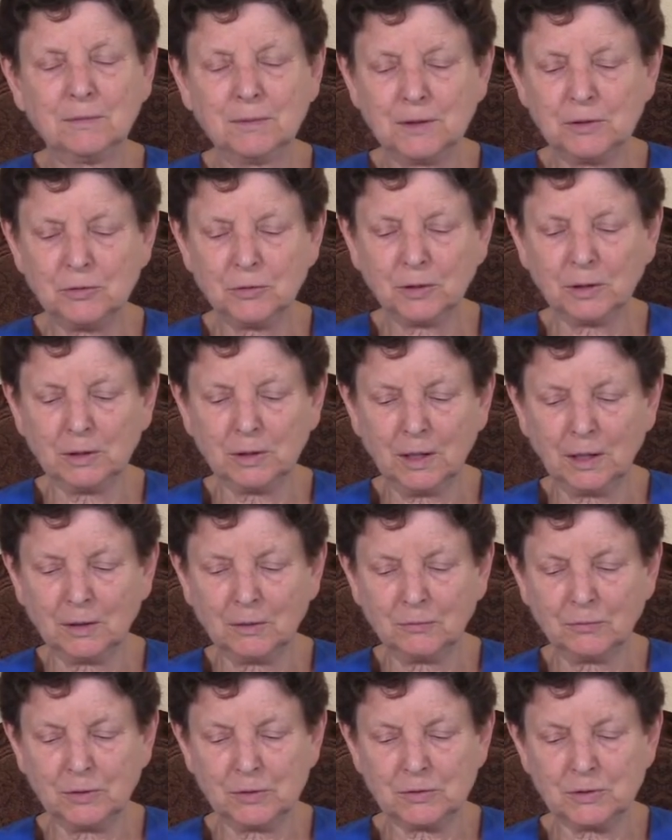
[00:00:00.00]
He took a lot
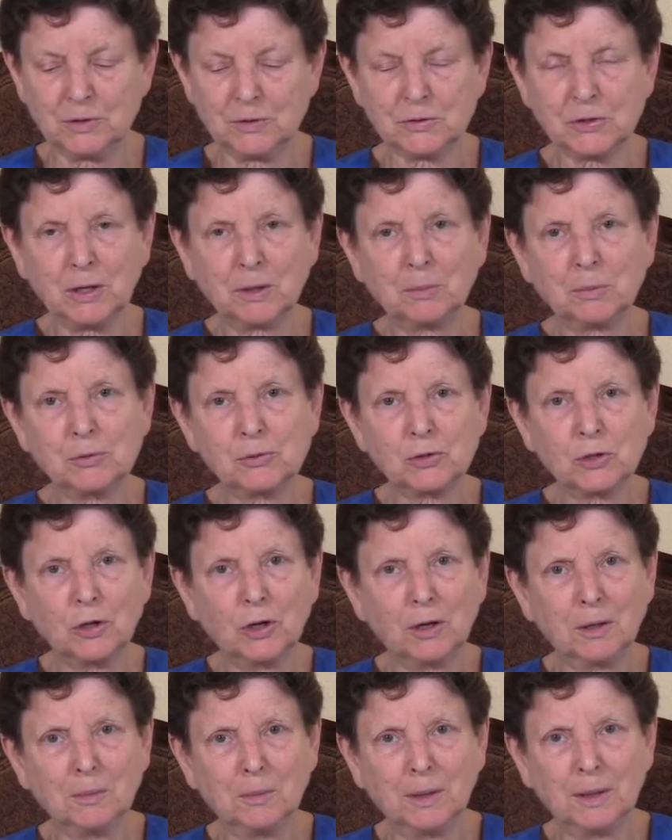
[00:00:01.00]
of his disciples'
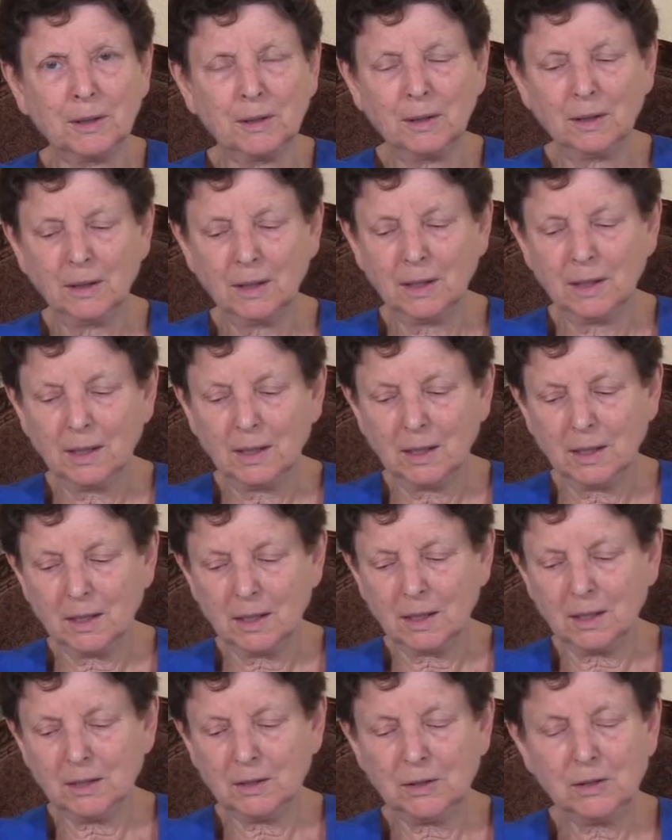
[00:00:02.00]
karma
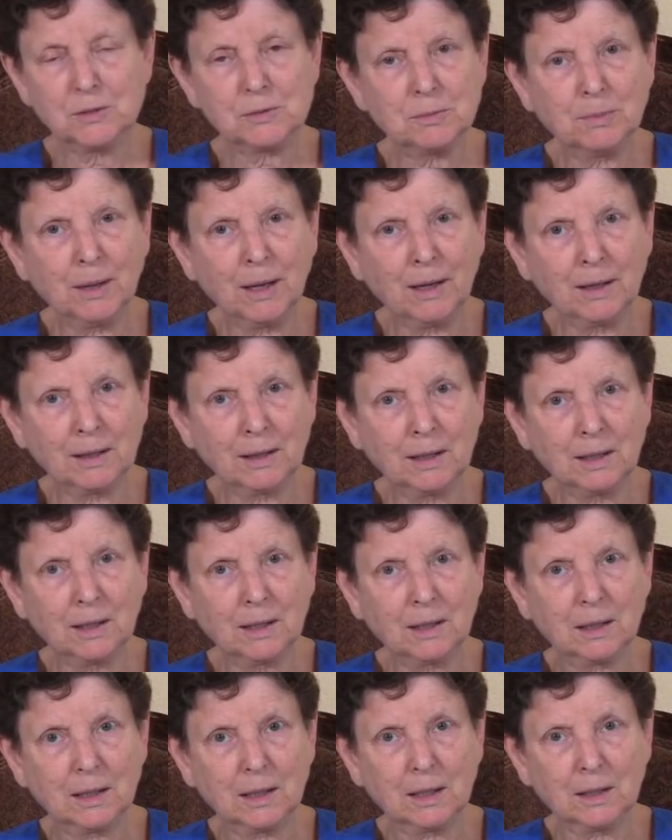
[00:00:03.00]
in his
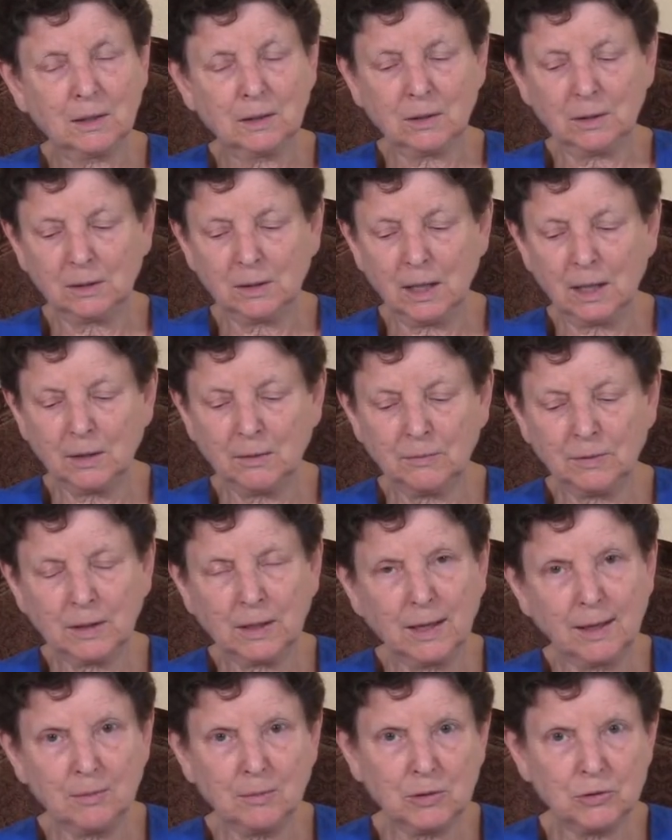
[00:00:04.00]
body, and a lot of it
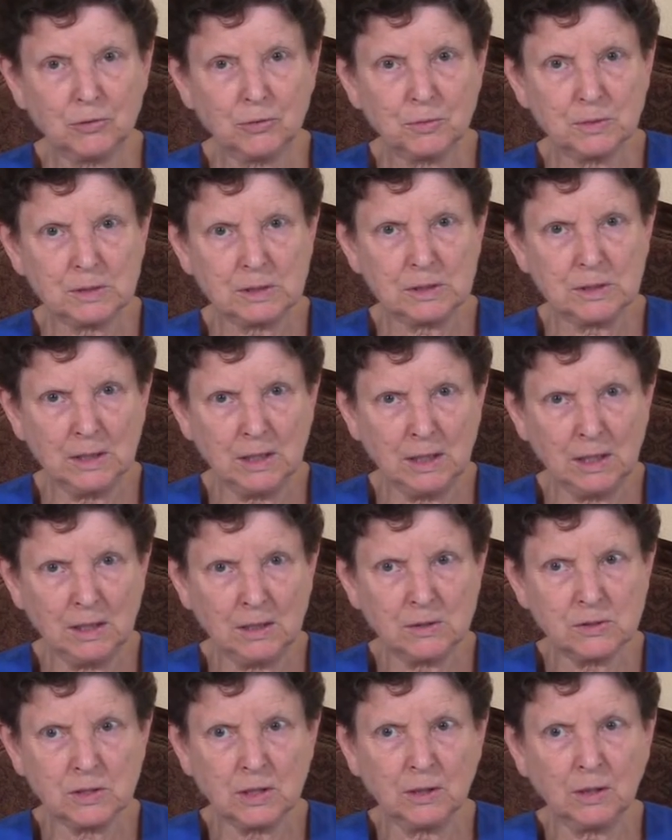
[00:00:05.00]
came into his
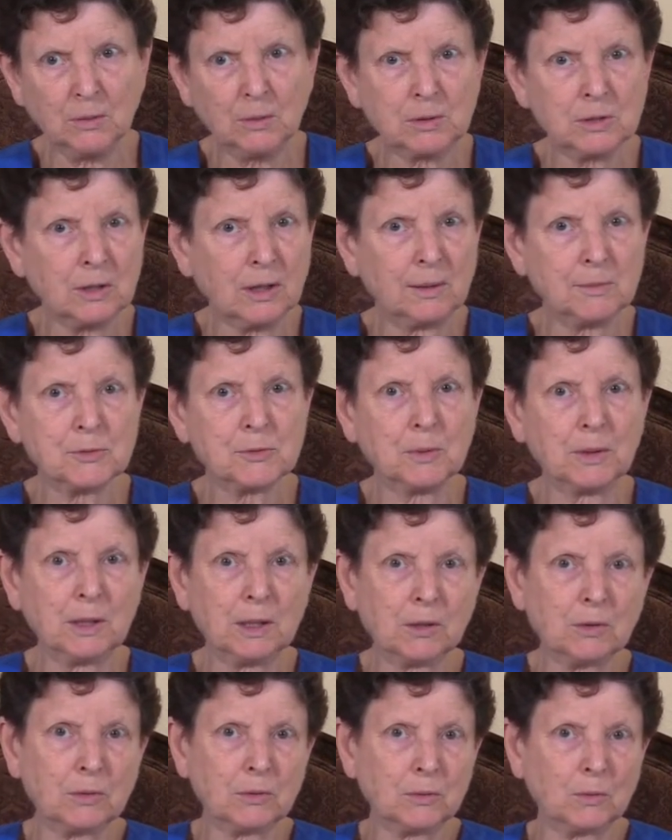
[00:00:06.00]
knees, and there were times when
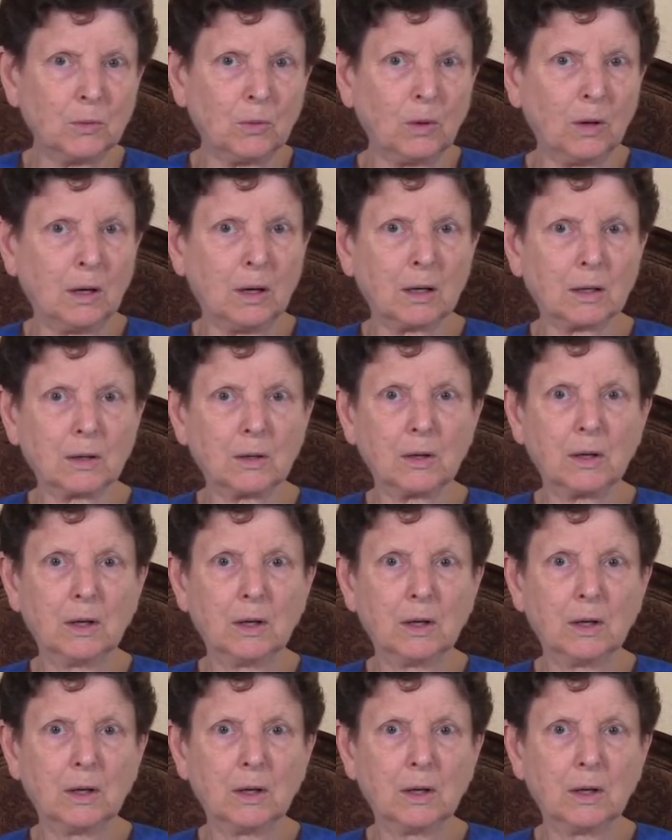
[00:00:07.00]
he couldn't walk.